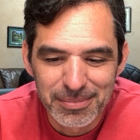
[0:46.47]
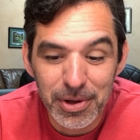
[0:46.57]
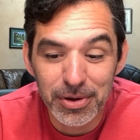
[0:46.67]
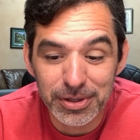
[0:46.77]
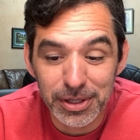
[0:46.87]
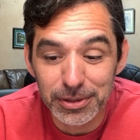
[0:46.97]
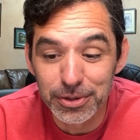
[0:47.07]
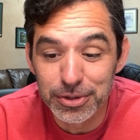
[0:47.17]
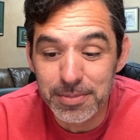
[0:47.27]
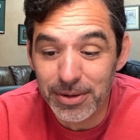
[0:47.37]
Paul
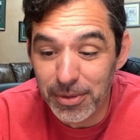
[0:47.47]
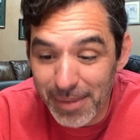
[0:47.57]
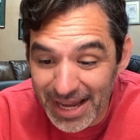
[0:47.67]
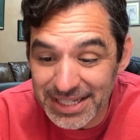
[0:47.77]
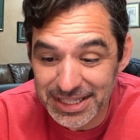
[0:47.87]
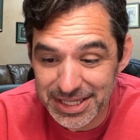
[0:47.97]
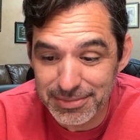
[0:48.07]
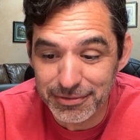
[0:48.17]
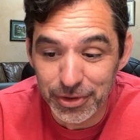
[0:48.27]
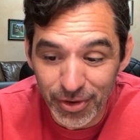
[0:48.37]
concludes by reminding them
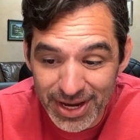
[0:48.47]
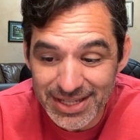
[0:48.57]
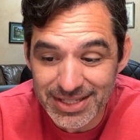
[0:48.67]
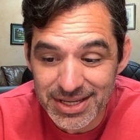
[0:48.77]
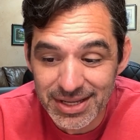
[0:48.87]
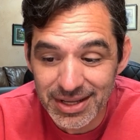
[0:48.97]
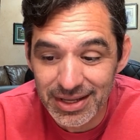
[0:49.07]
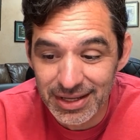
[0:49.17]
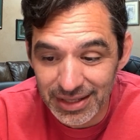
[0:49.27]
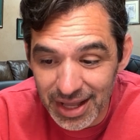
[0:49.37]
of the grace,
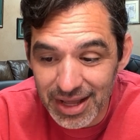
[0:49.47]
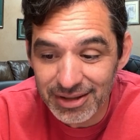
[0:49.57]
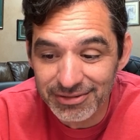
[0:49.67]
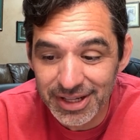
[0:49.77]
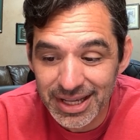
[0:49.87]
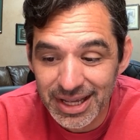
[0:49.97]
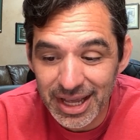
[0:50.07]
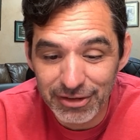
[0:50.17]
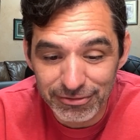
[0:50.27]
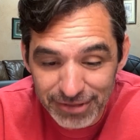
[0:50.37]
love,
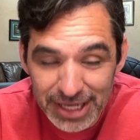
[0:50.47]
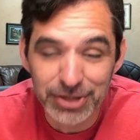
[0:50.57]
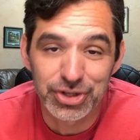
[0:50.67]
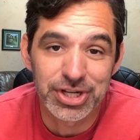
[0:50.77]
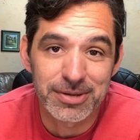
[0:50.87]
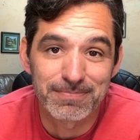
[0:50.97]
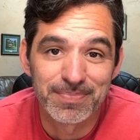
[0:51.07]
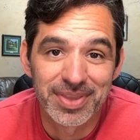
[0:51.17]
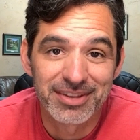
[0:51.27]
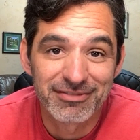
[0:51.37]
and fellowship
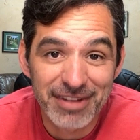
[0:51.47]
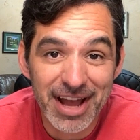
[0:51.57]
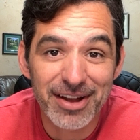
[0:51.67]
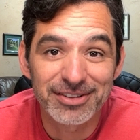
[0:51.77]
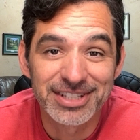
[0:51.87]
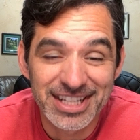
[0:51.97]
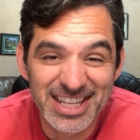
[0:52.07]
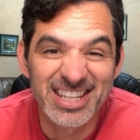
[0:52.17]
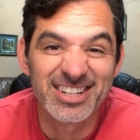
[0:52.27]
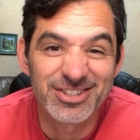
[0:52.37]
found
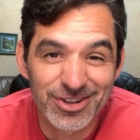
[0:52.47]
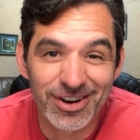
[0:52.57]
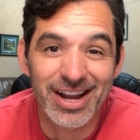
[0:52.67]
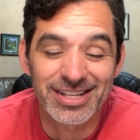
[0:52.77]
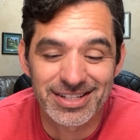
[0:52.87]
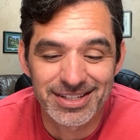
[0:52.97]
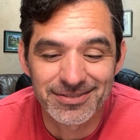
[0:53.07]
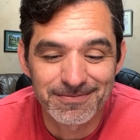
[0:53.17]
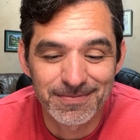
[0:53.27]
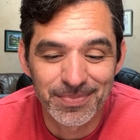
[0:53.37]
in Christ.
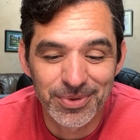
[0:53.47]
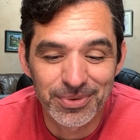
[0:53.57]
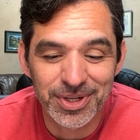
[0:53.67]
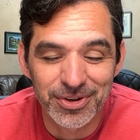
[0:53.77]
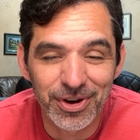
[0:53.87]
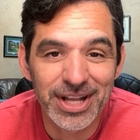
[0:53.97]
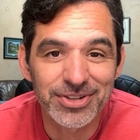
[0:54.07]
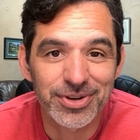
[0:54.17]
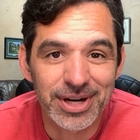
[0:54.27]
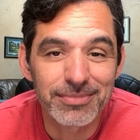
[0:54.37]
What a great and
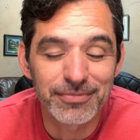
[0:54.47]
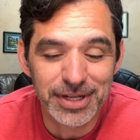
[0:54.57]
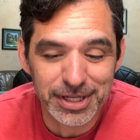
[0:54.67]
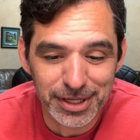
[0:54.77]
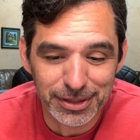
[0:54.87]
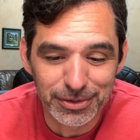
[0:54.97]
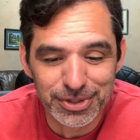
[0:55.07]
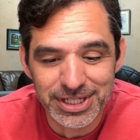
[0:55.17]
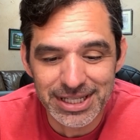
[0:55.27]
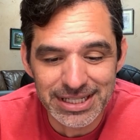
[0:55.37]
triumphant
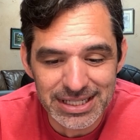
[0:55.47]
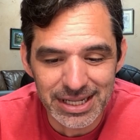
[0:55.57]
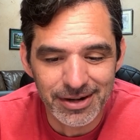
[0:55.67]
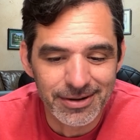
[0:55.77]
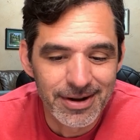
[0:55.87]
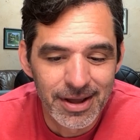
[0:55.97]
conclusion to this letter.